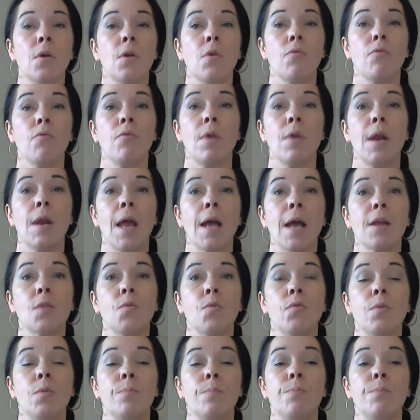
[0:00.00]
relax
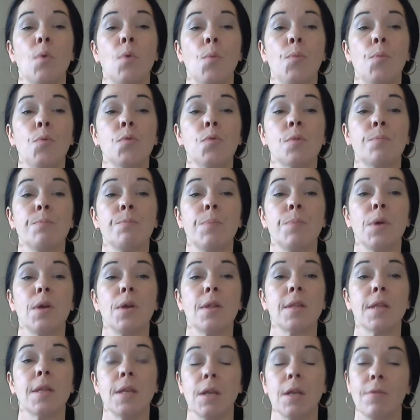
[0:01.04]
with the bubbles
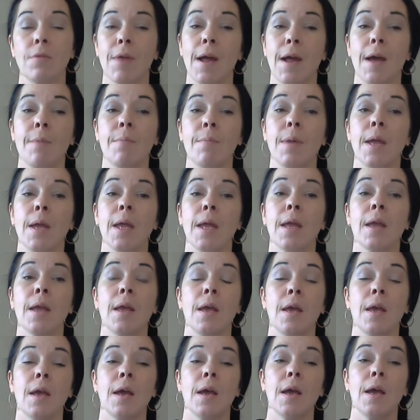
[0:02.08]
bursting around me
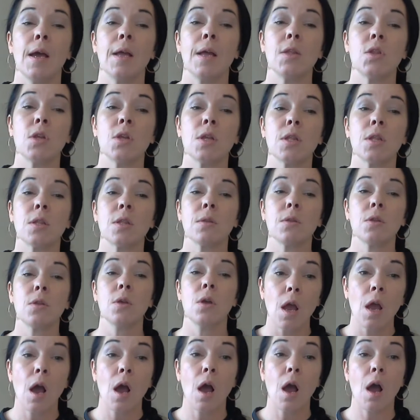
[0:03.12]
and just
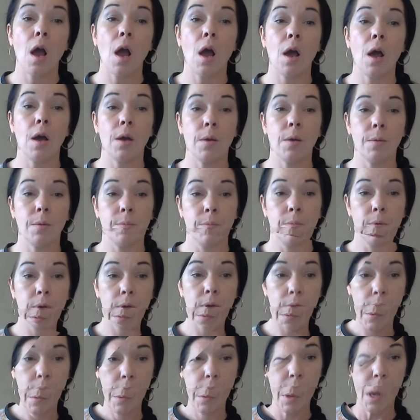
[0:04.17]
calm.
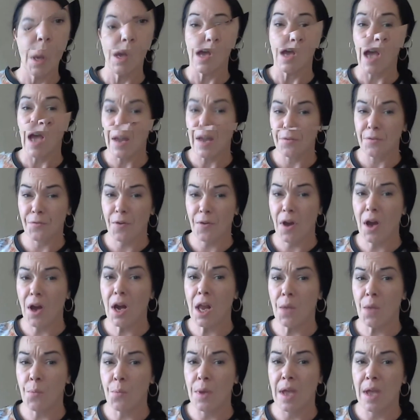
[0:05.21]
And
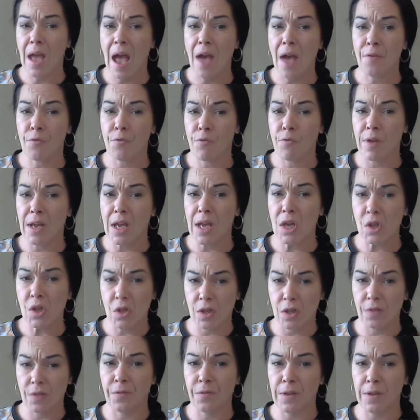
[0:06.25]
finally, we have reached
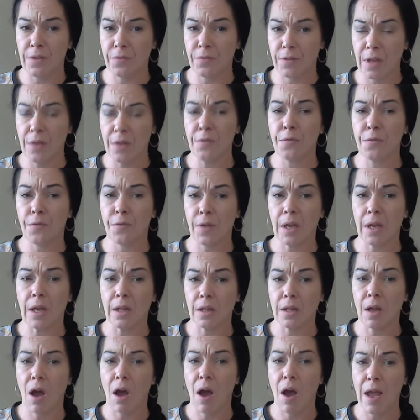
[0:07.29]
the 15th thing
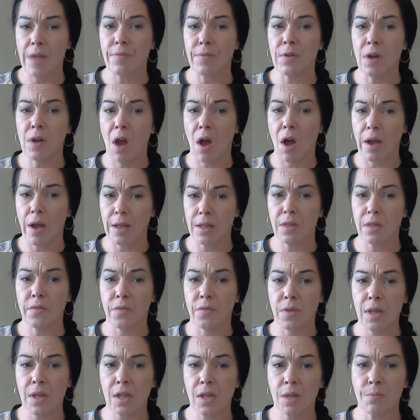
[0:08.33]
that I have liked
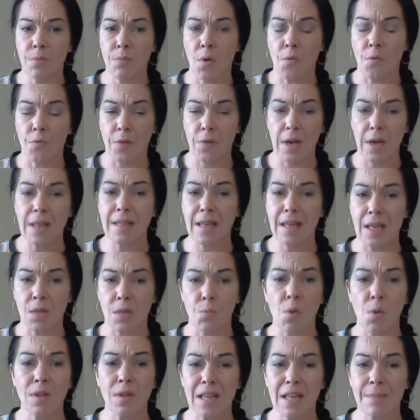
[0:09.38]
this month, and it is
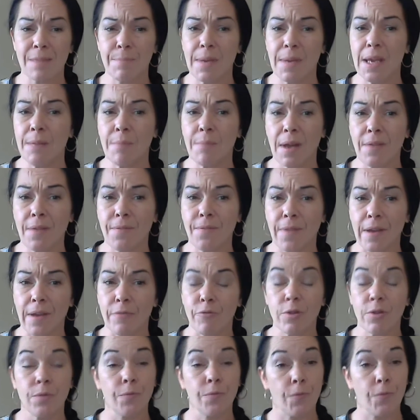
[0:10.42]
what has been my
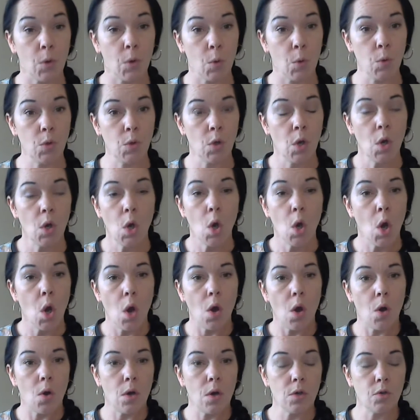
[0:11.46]
favourite food
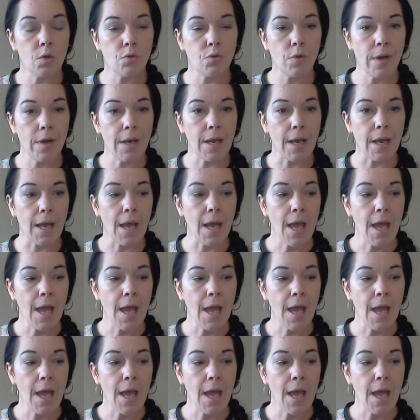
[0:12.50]
or drink.